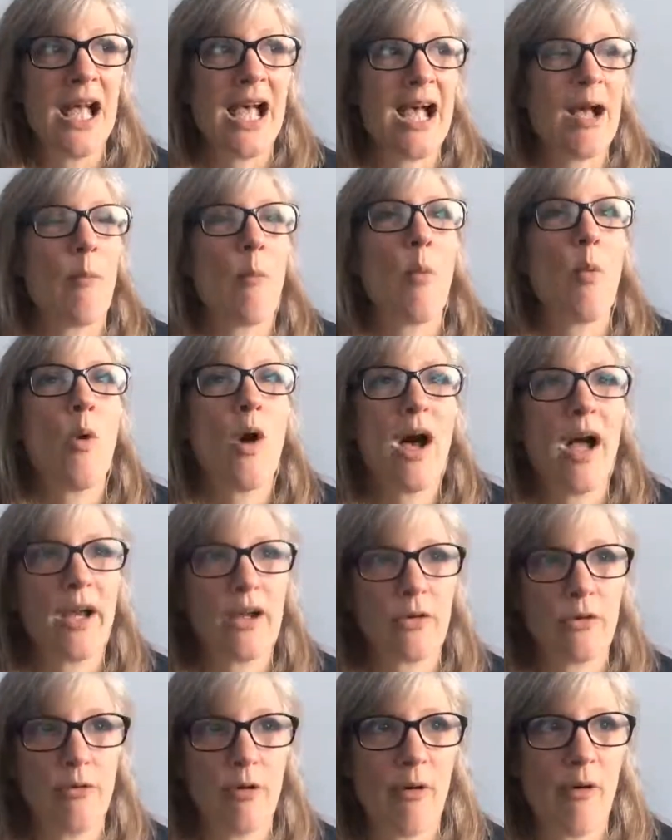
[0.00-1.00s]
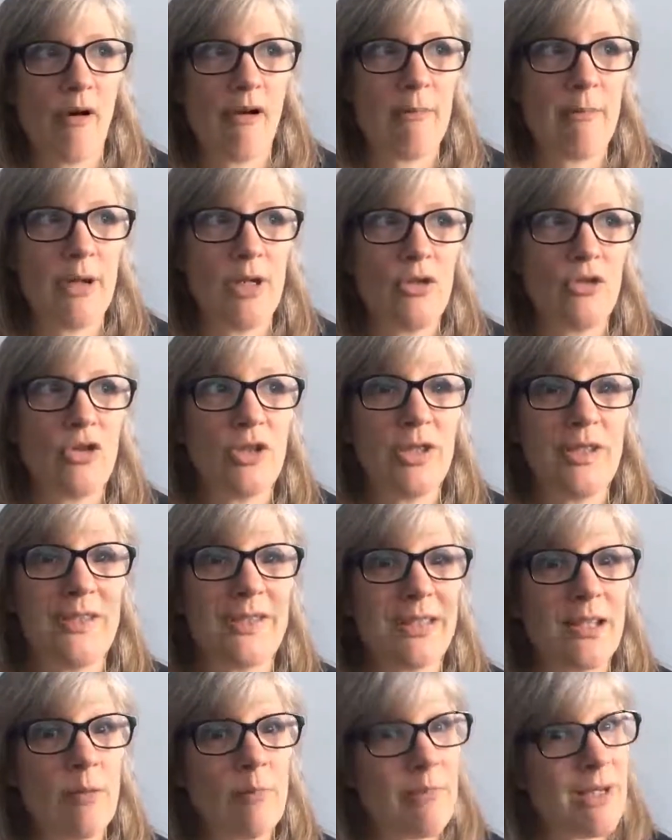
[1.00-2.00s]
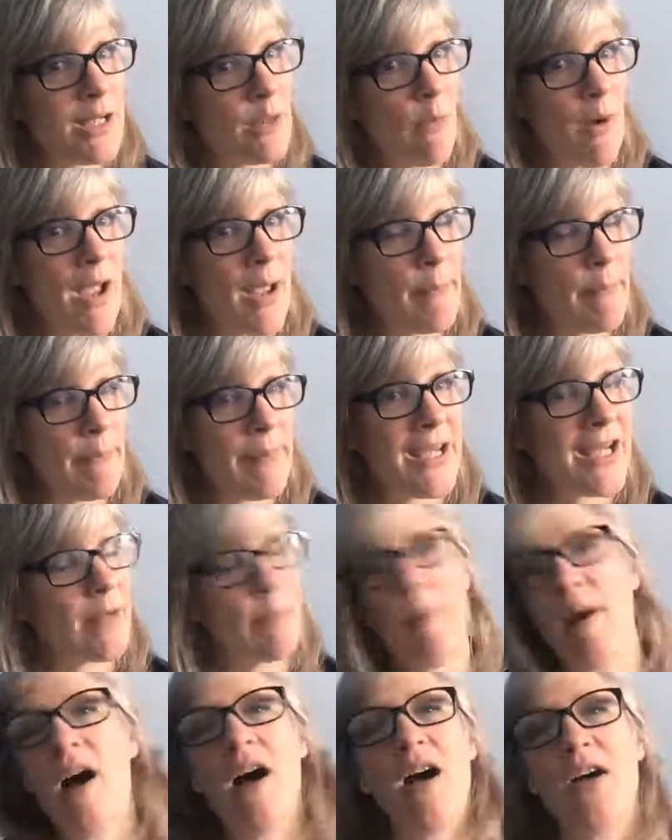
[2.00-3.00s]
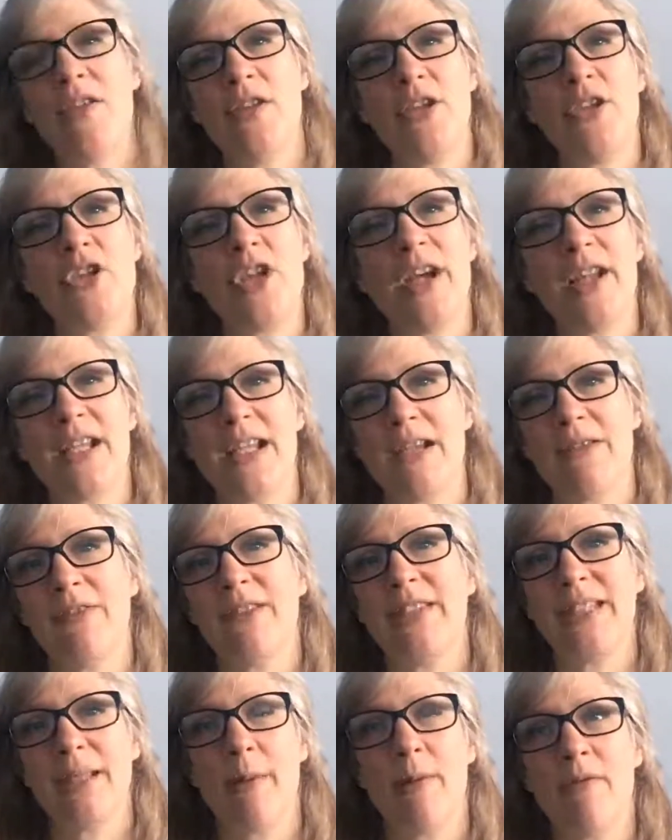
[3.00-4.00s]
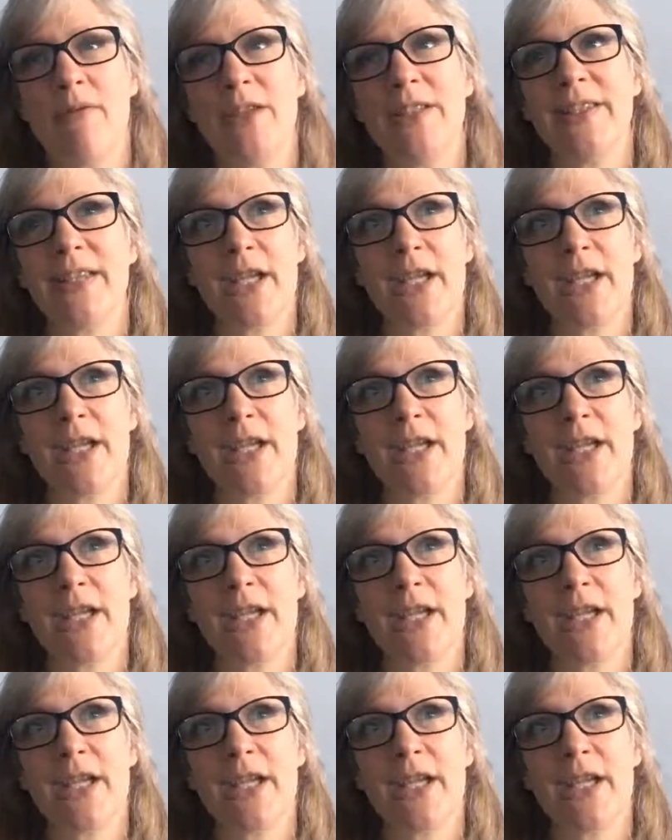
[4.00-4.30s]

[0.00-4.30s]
and work through our emotions can be quite a big part of the journey for some of us.